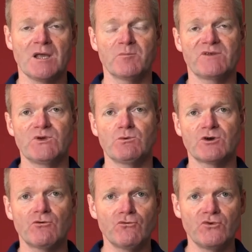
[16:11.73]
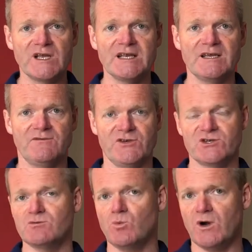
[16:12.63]
But if you want a really
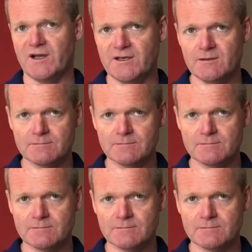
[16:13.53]
efficient way